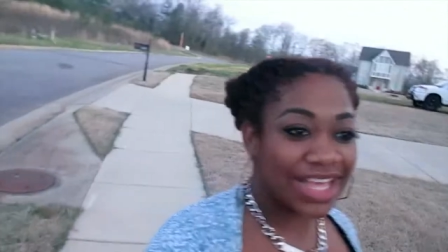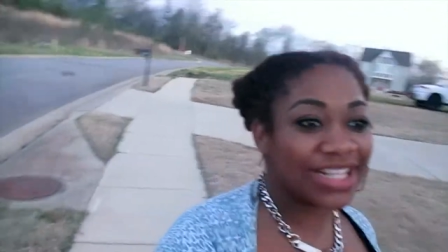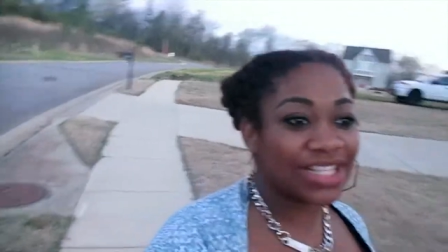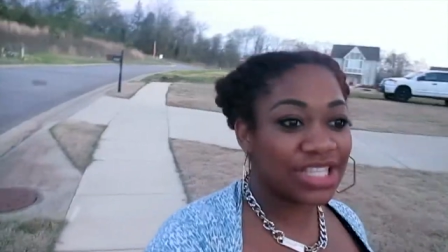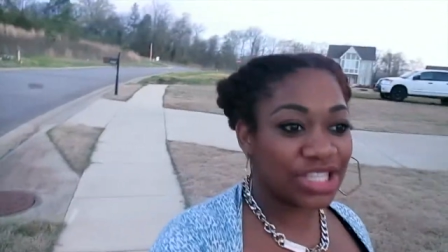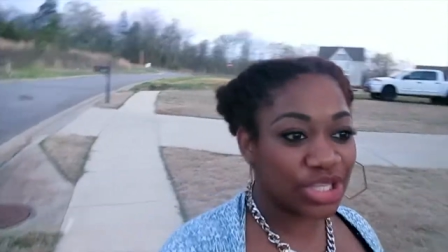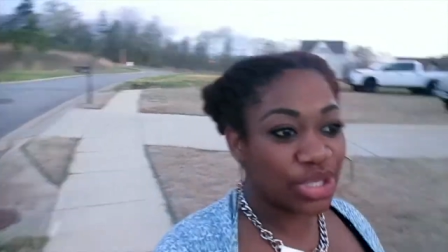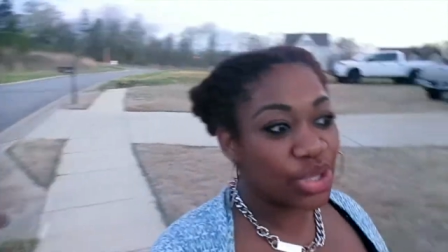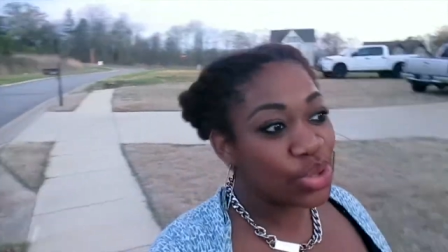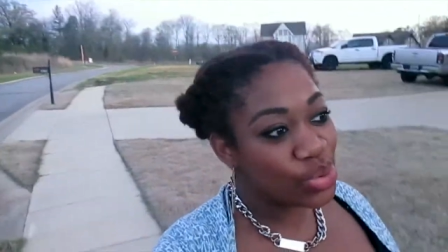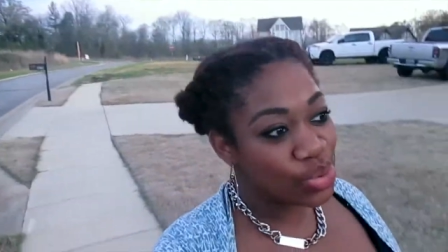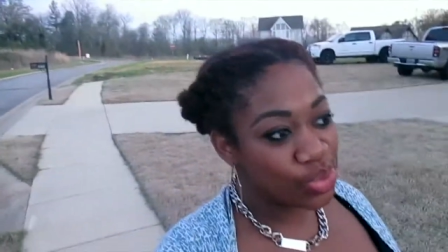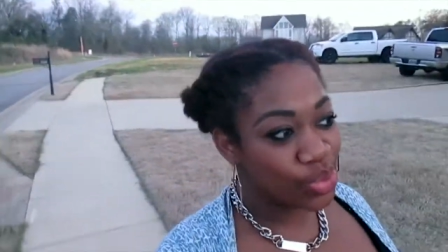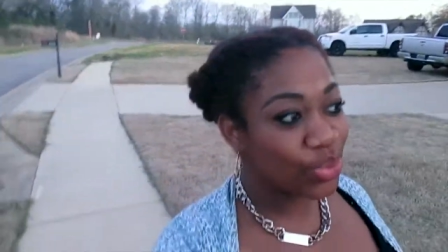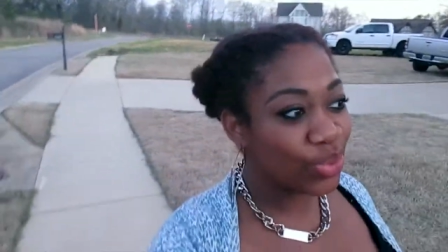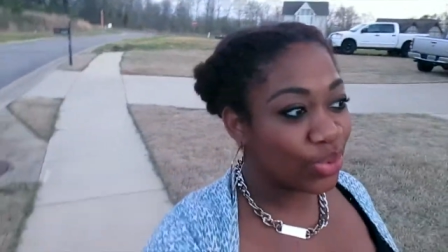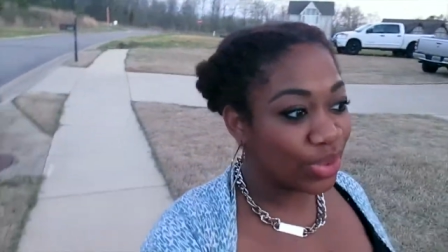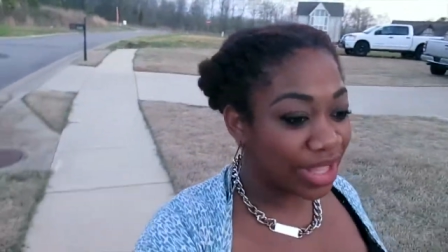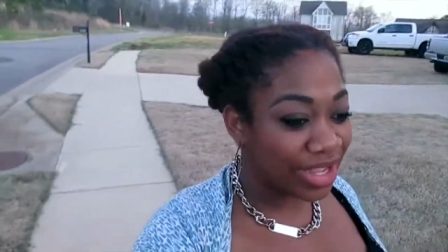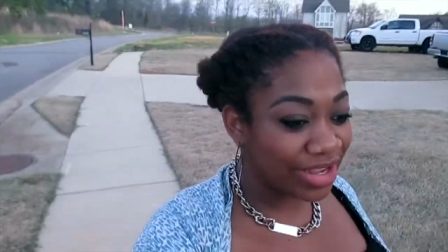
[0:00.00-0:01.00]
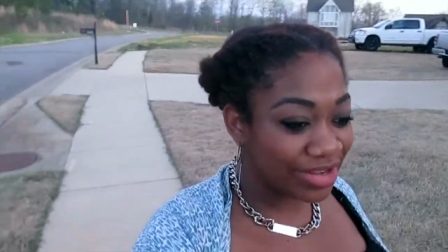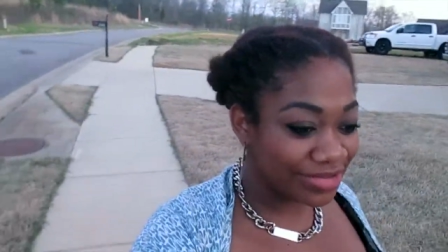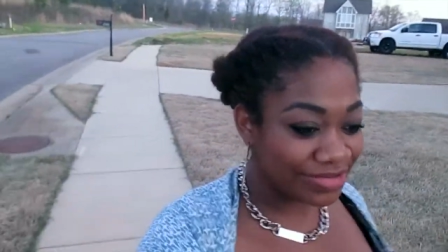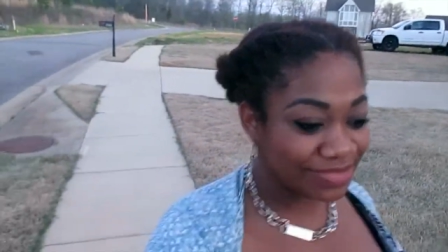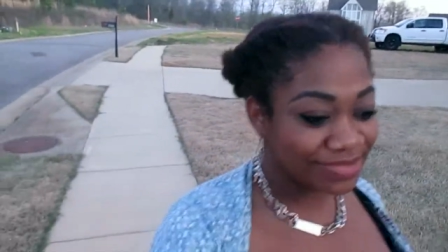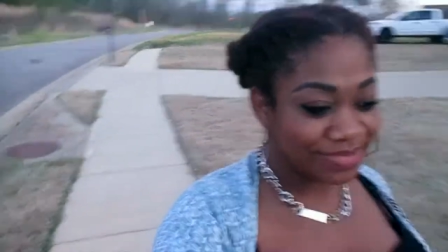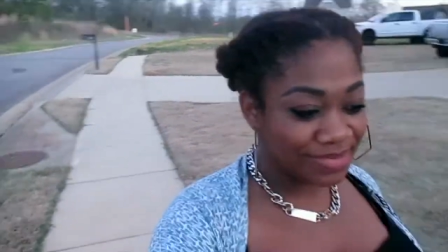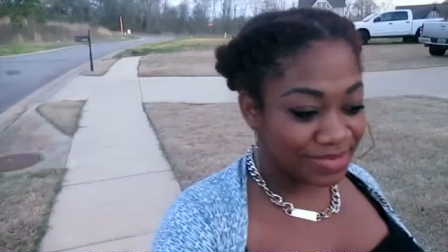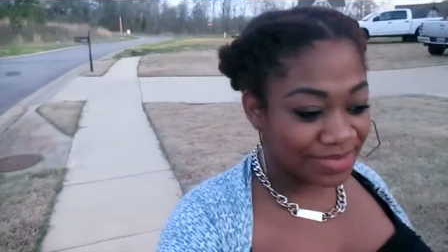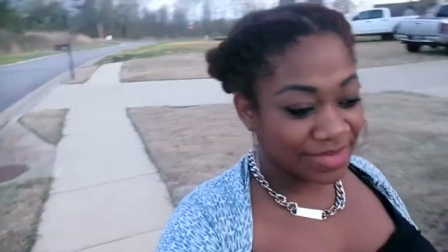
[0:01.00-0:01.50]
at school.
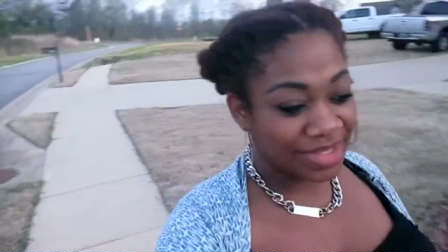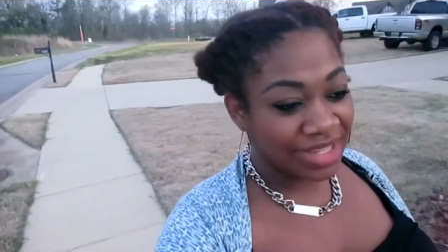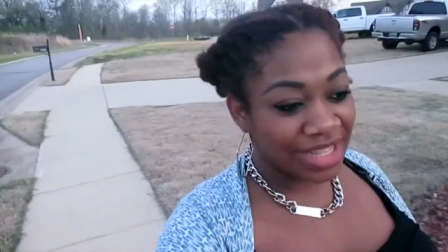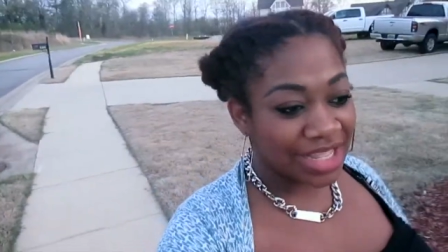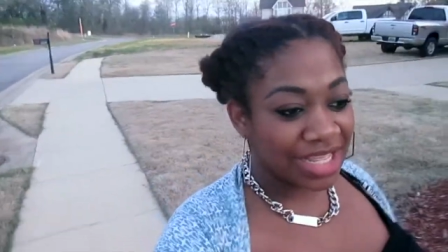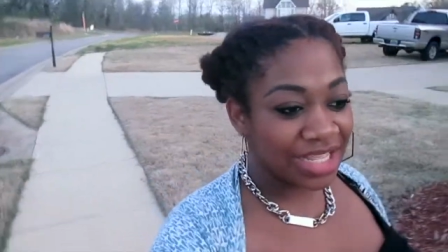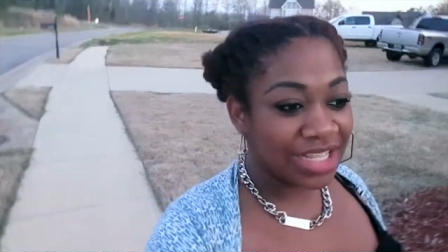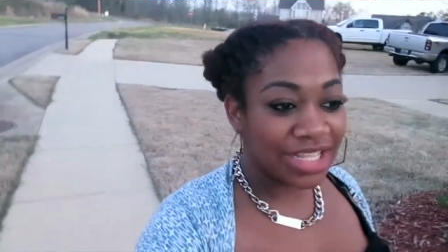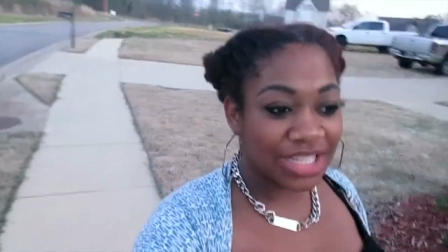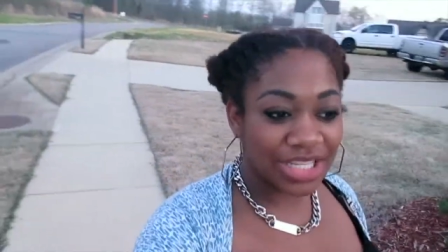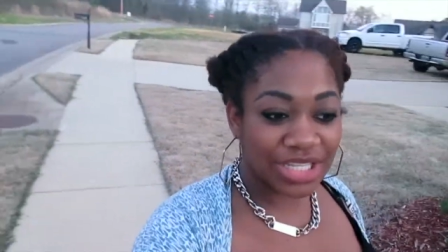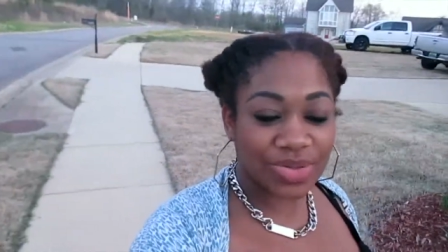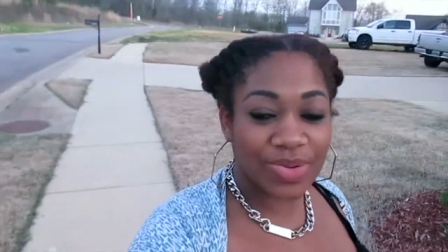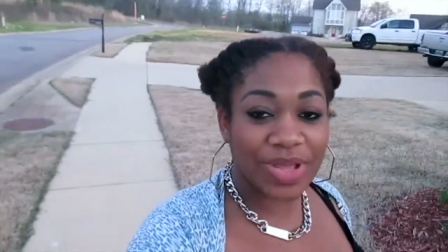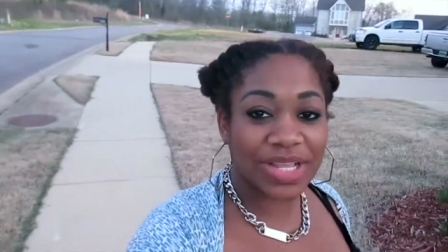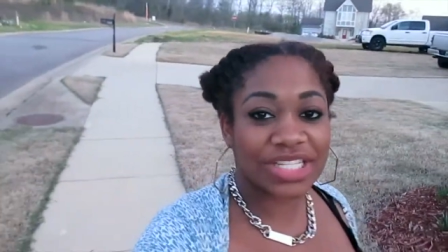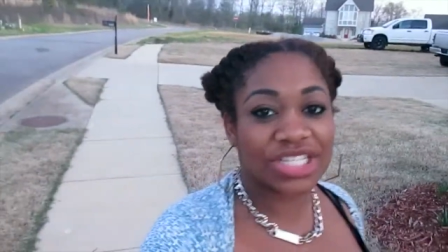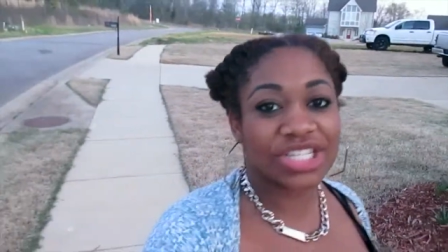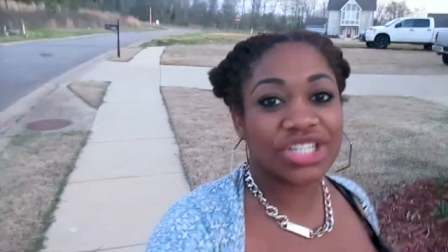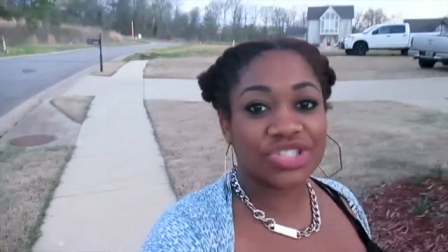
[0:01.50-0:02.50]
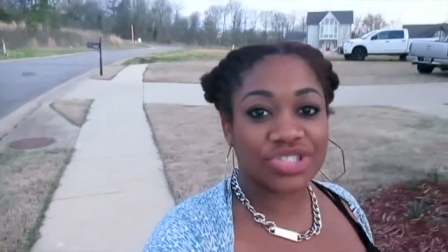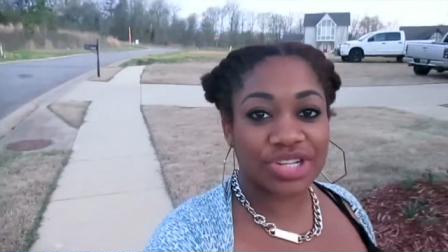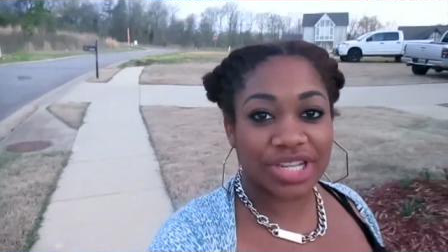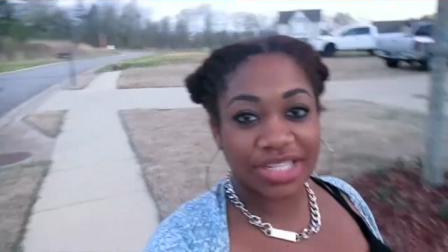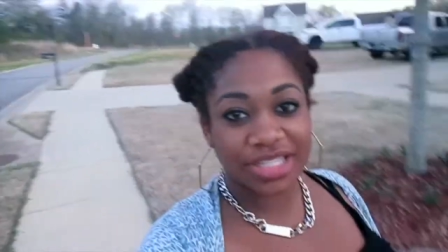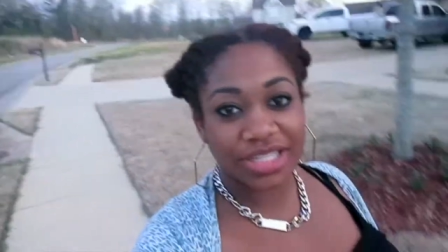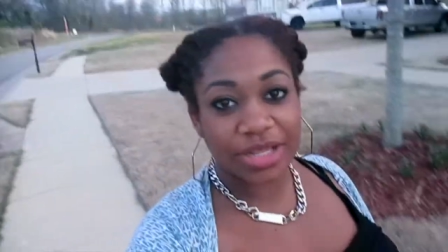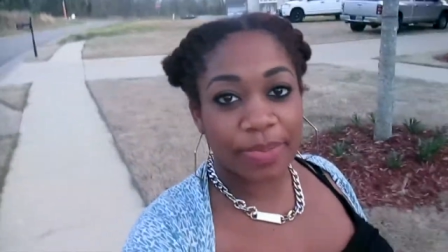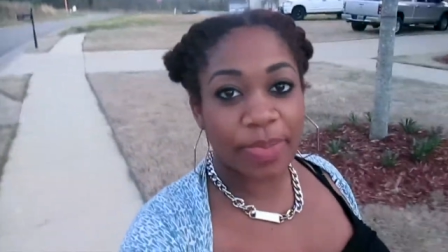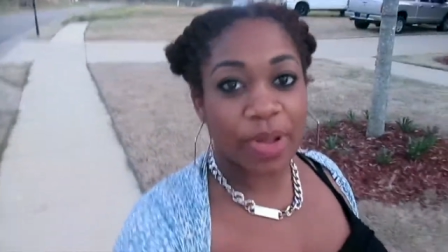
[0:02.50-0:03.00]
That's why she's
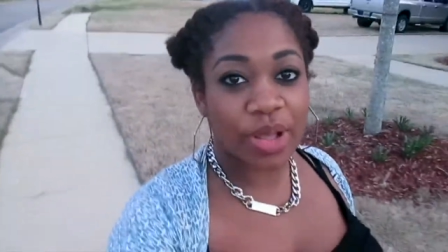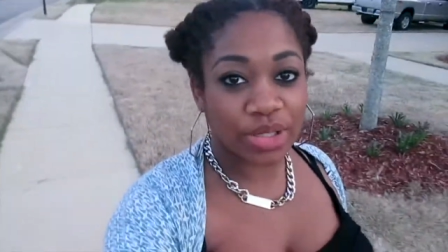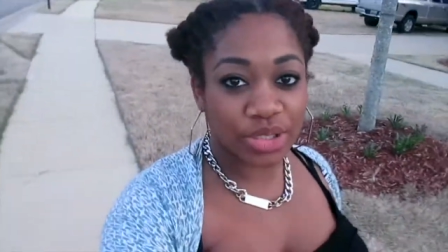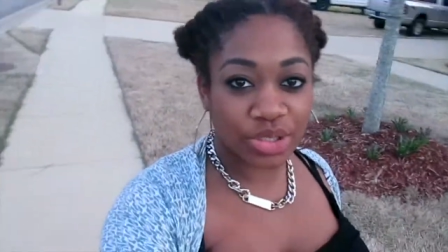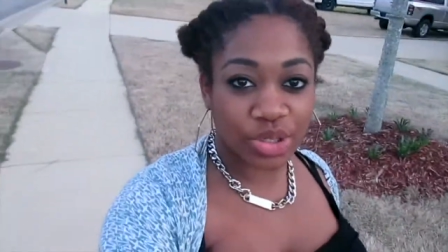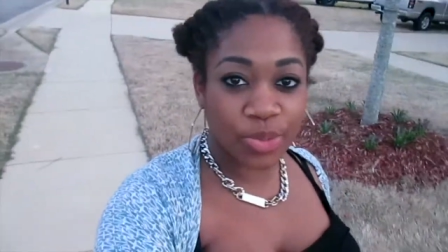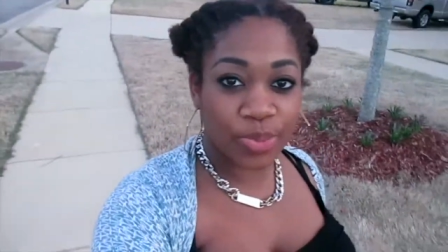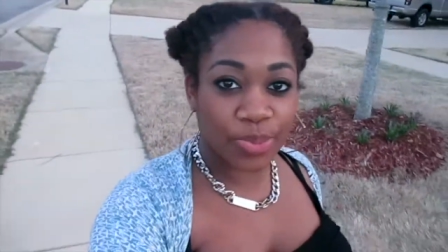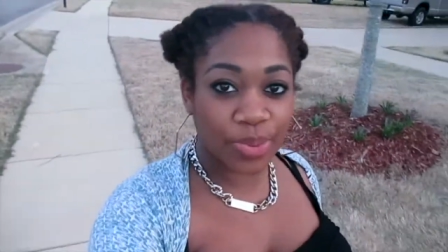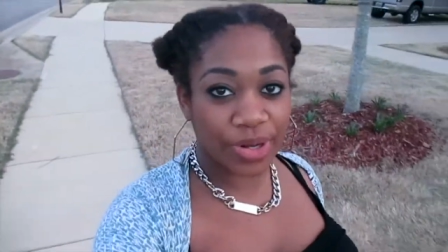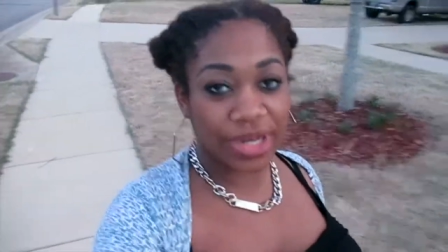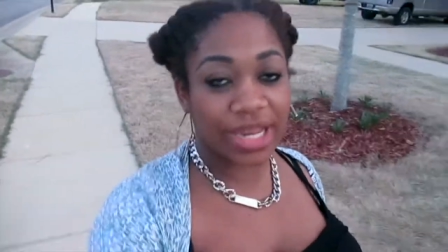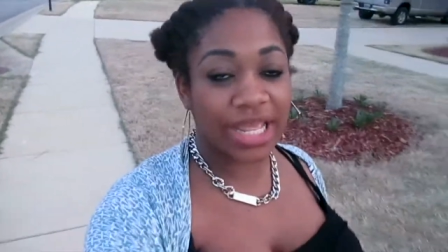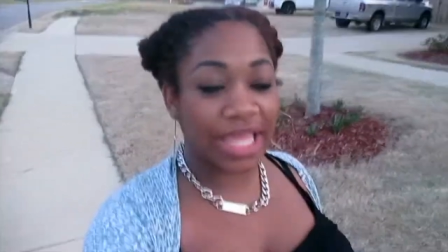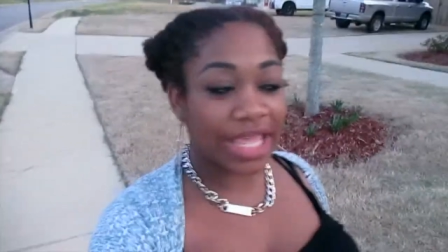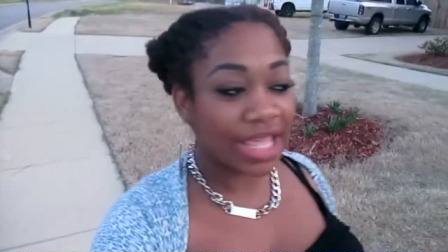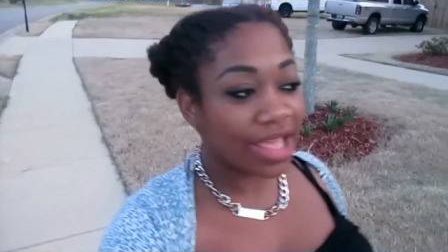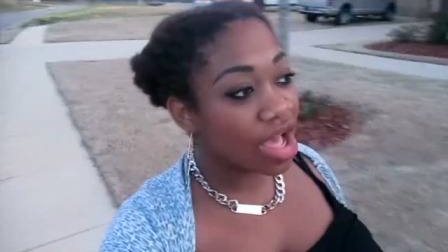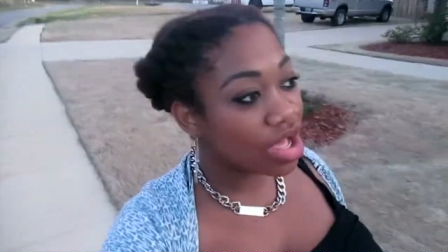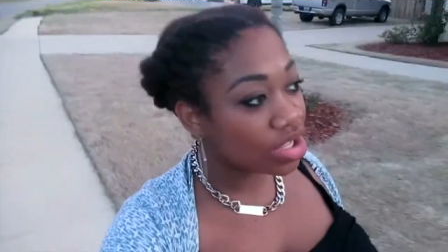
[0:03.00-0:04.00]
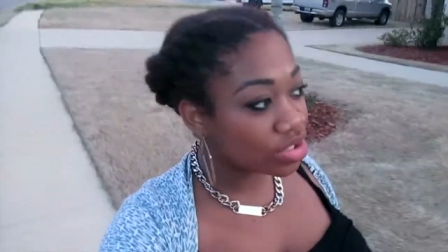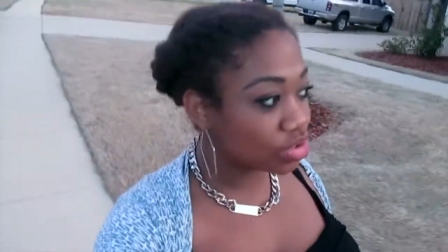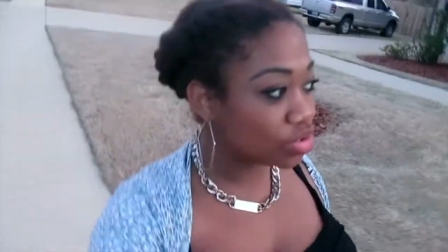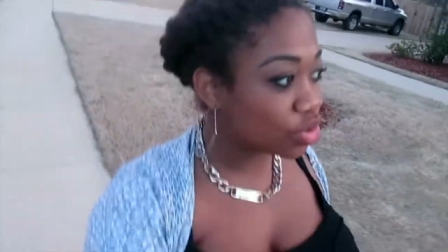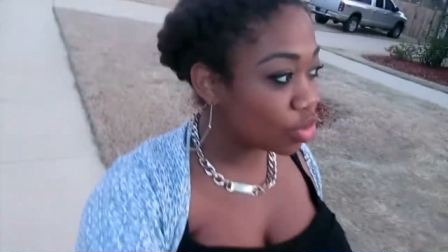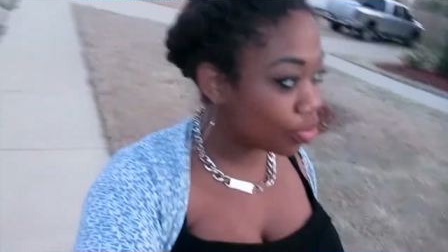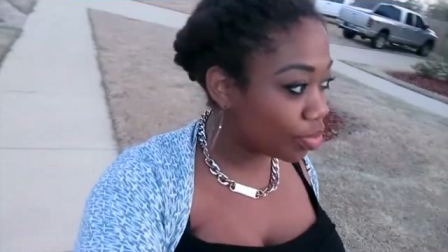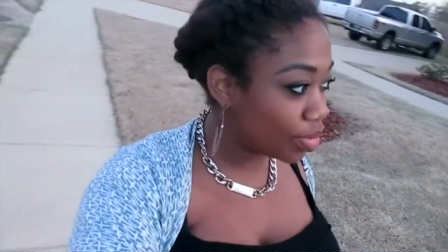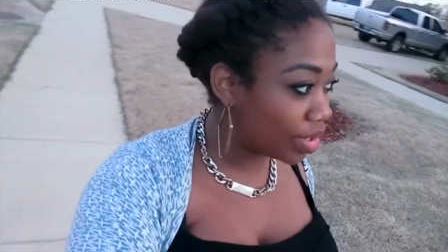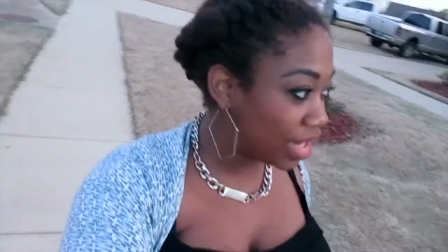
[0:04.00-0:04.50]
dressed up all so pretty. All
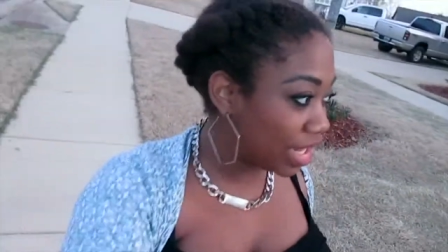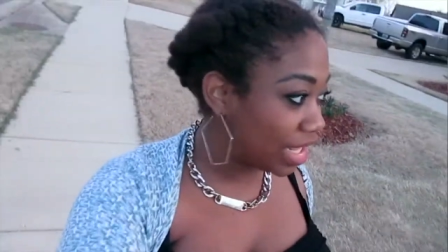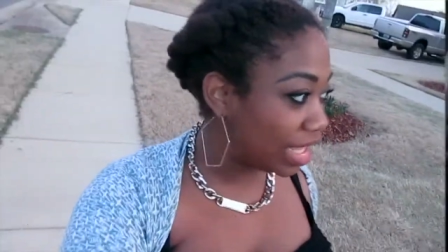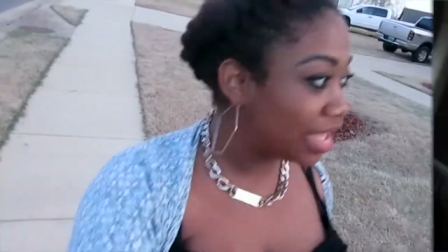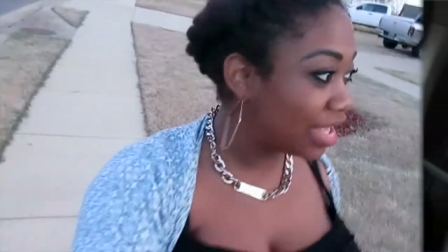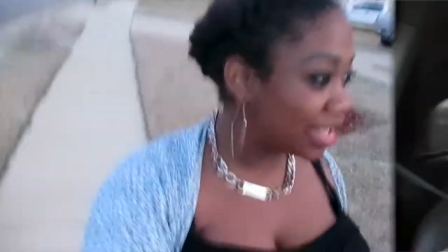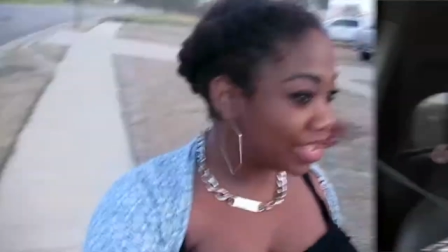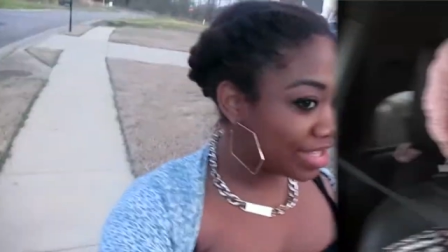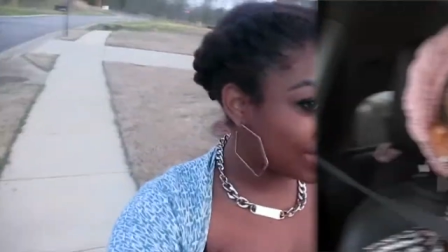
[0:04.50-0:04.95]
so pretty.